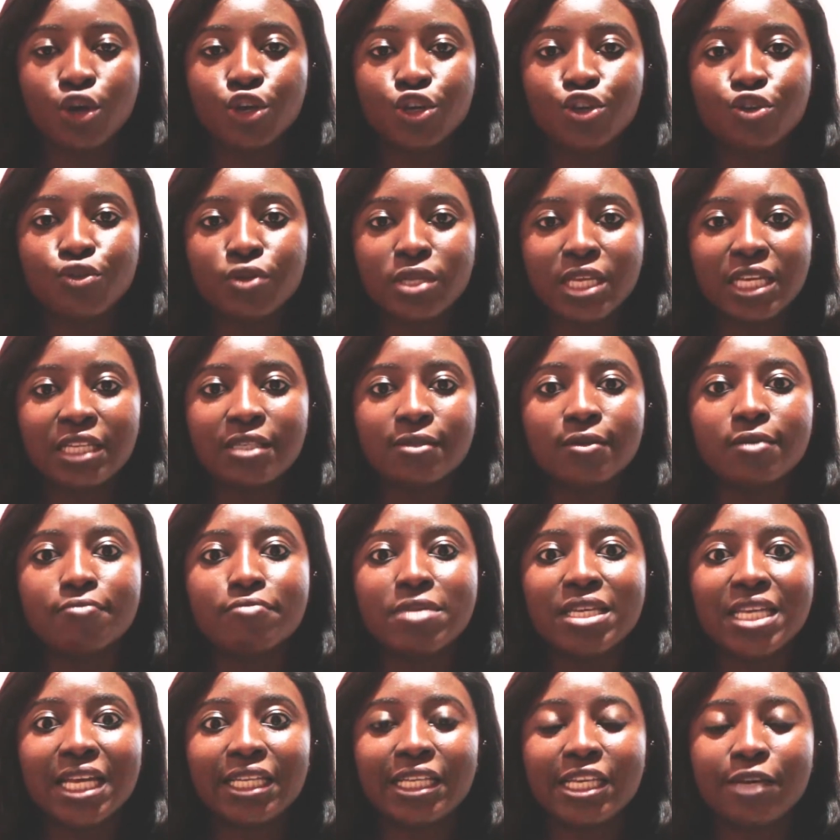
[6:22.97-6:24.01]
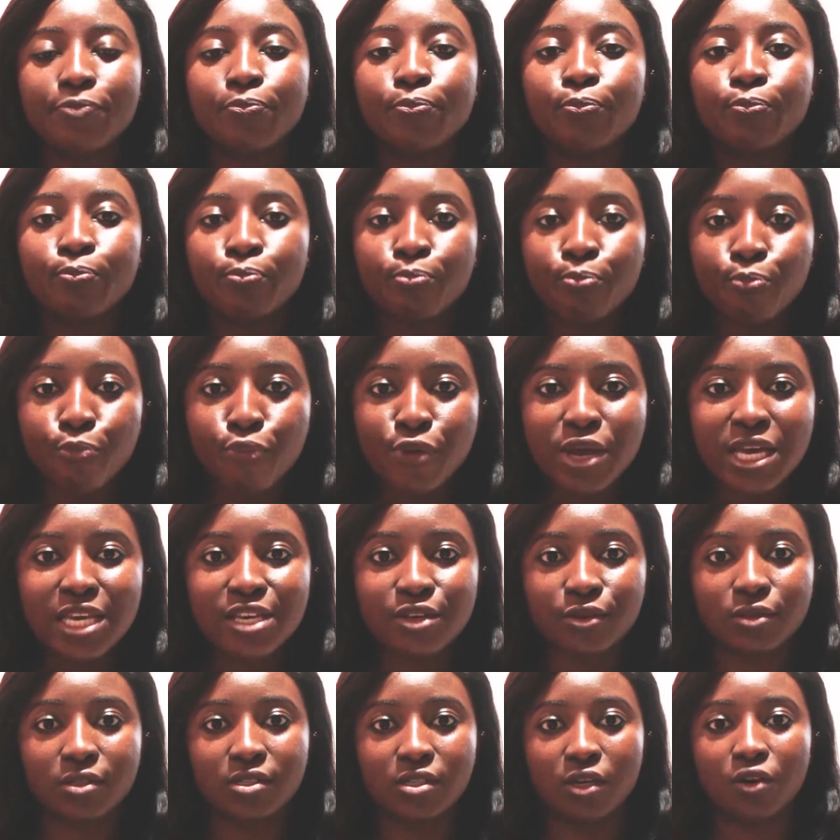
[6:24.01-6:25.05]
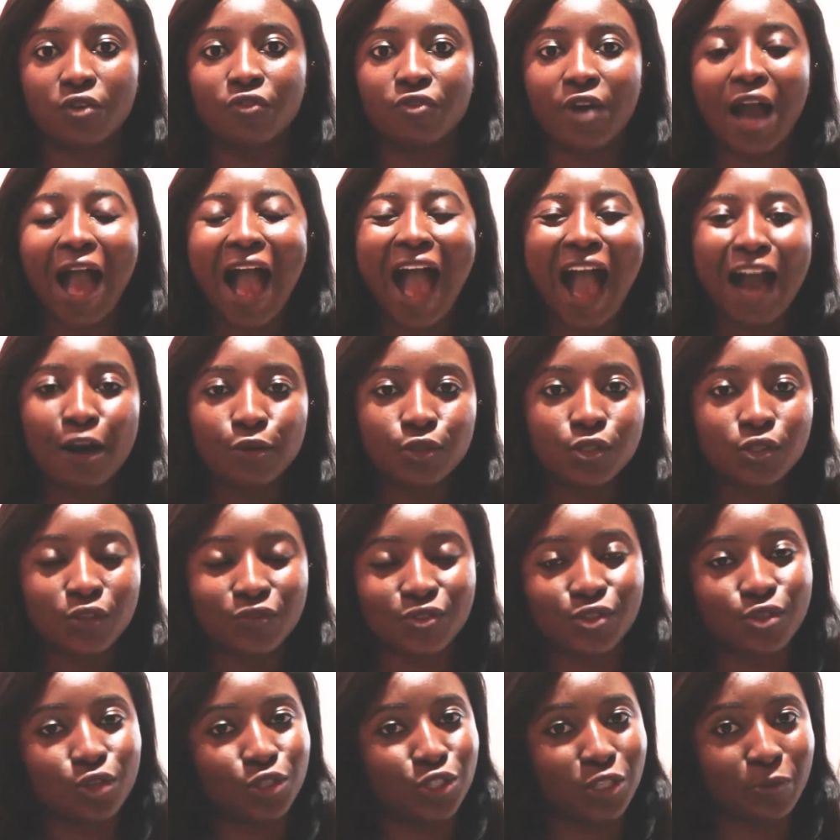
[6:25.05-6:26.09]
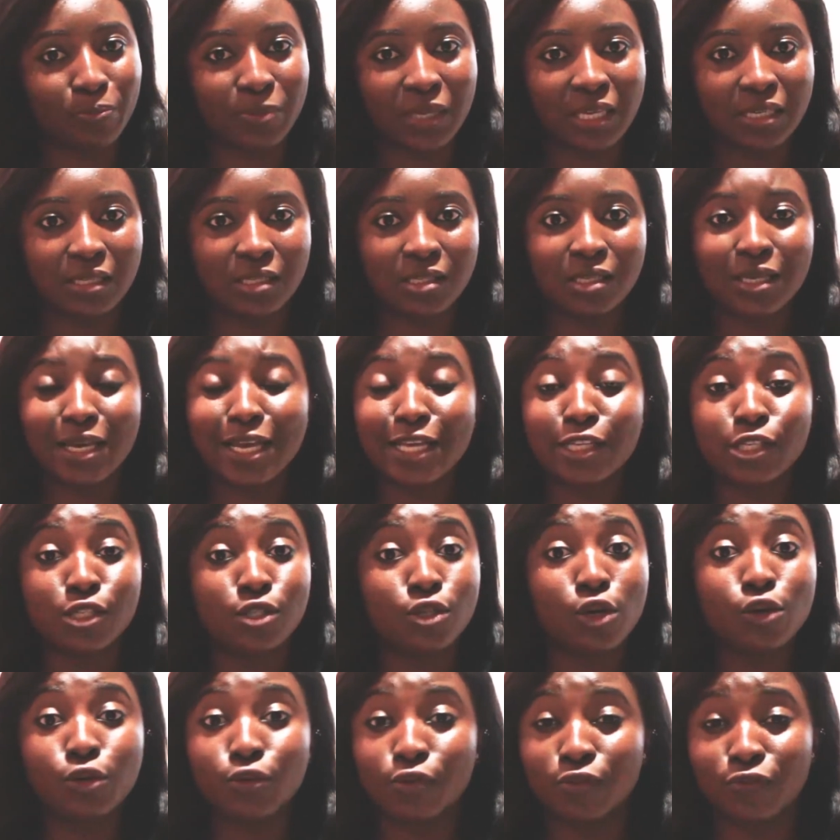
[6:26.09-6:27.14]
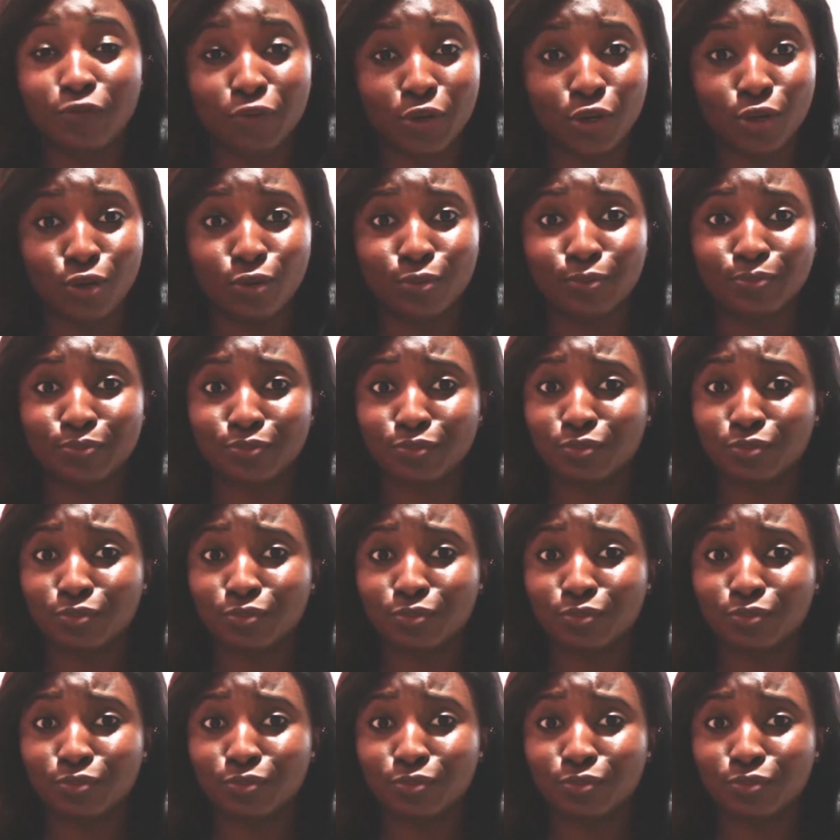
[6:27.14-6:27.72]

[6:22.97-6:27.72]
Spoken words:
You need to immediately bring yourself out of such a place. It's not good for you.